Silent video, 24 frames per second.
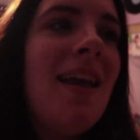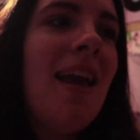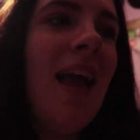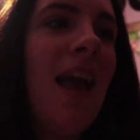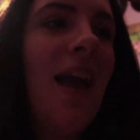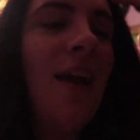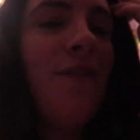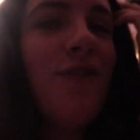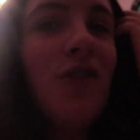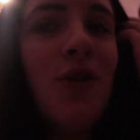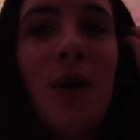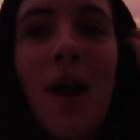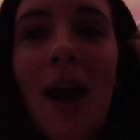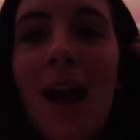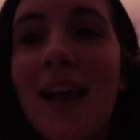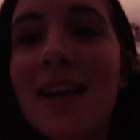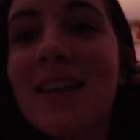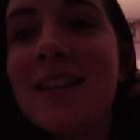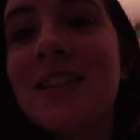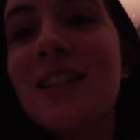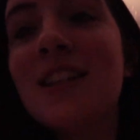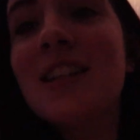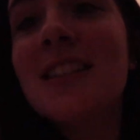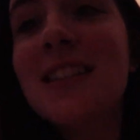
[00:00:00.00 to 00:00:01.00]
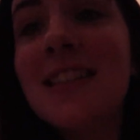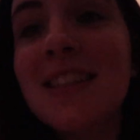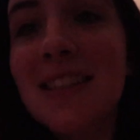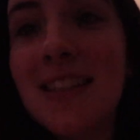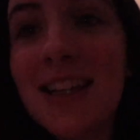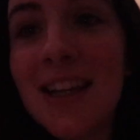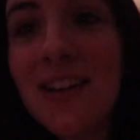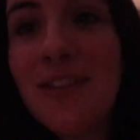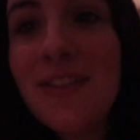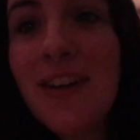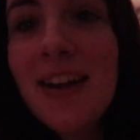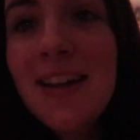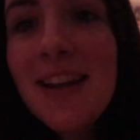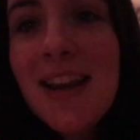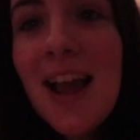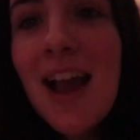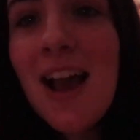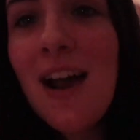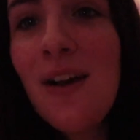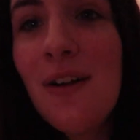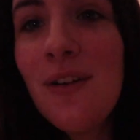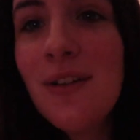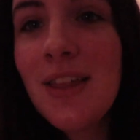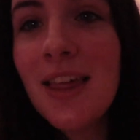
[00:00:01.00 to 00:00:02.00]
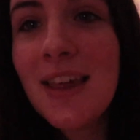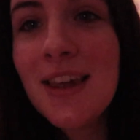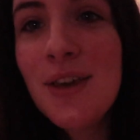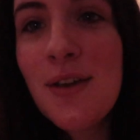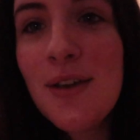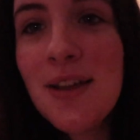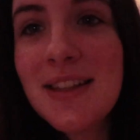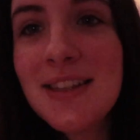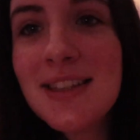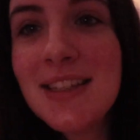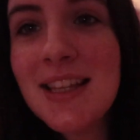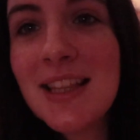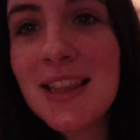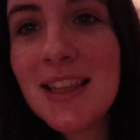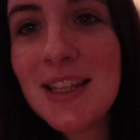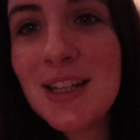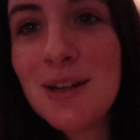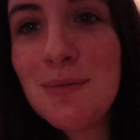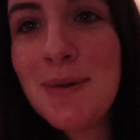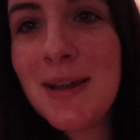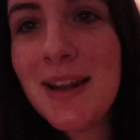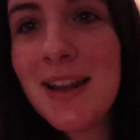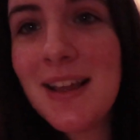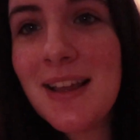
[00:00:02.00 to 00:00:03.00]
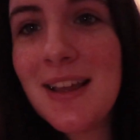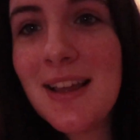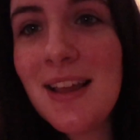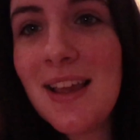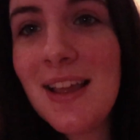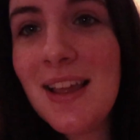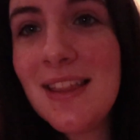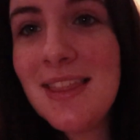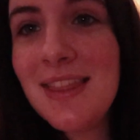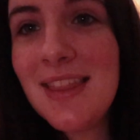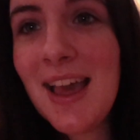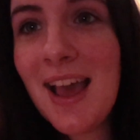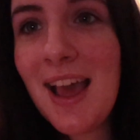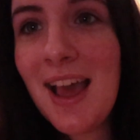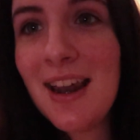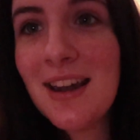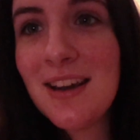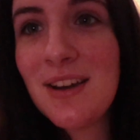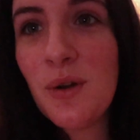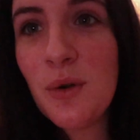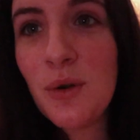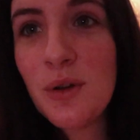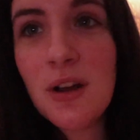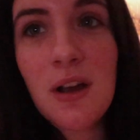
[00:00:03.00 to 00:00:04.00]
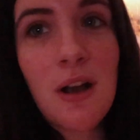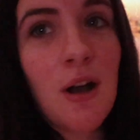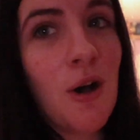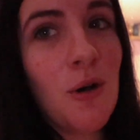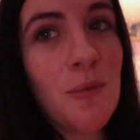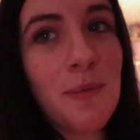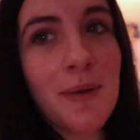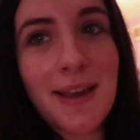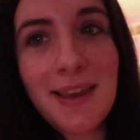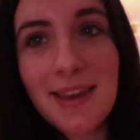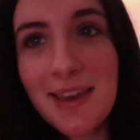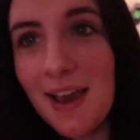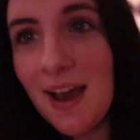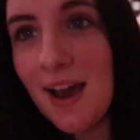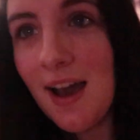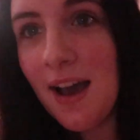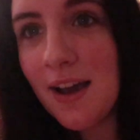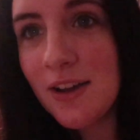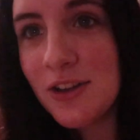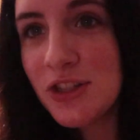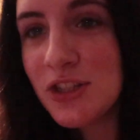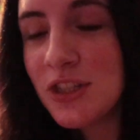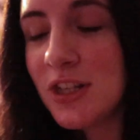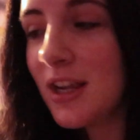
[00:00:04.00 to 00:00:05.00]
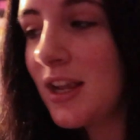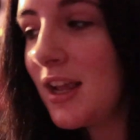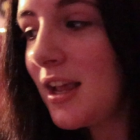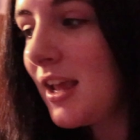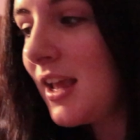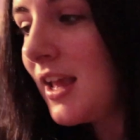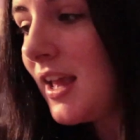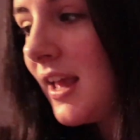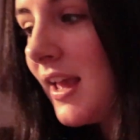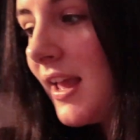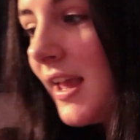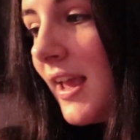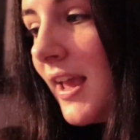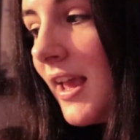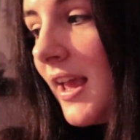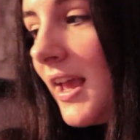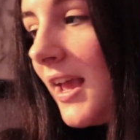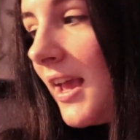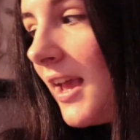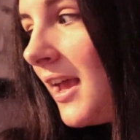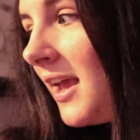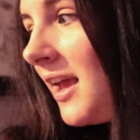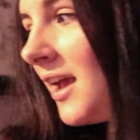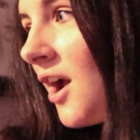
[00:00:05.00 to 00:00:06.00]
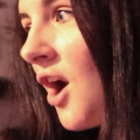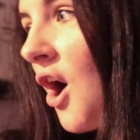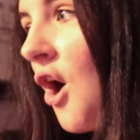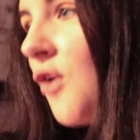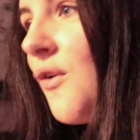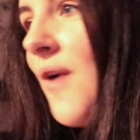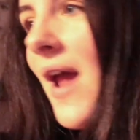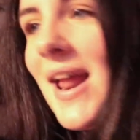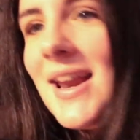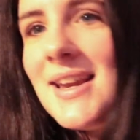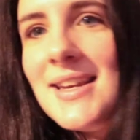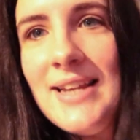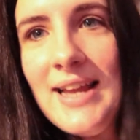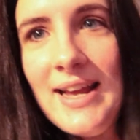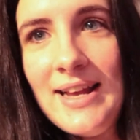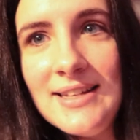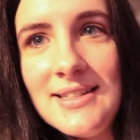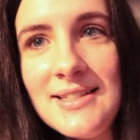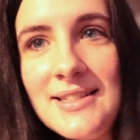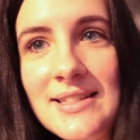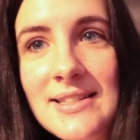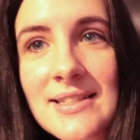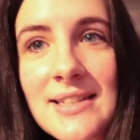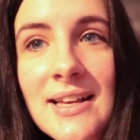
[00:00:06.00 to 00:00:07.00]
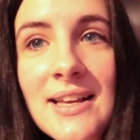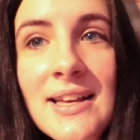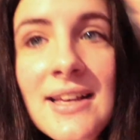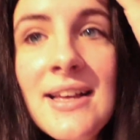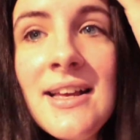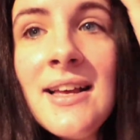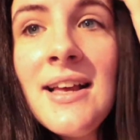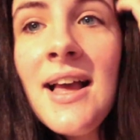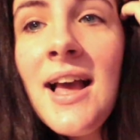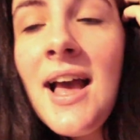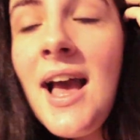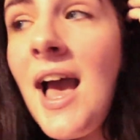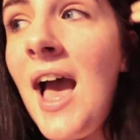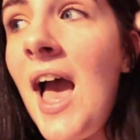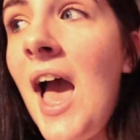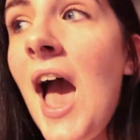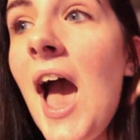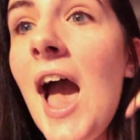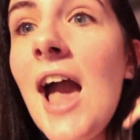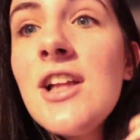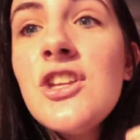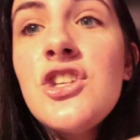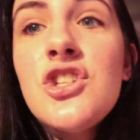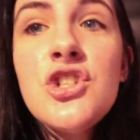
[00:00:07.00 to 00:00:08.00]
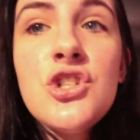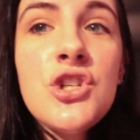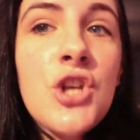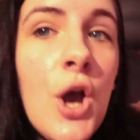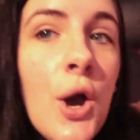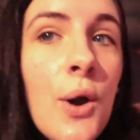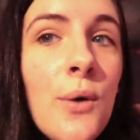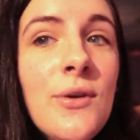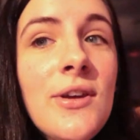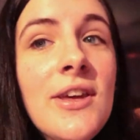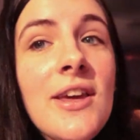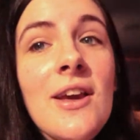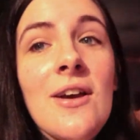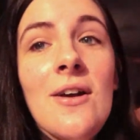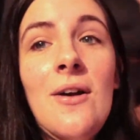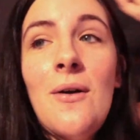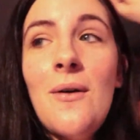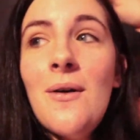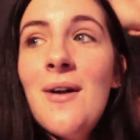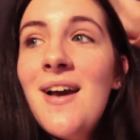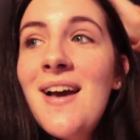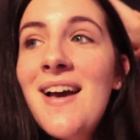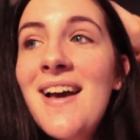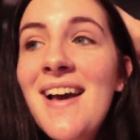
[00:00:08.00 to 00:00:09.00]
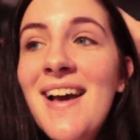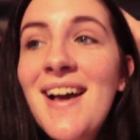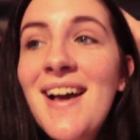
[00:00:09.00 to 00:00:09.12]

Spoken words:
If you guys could see it right now, like you can see a little bit in that corner. Oh my gosh. Horrendous. I'd show you,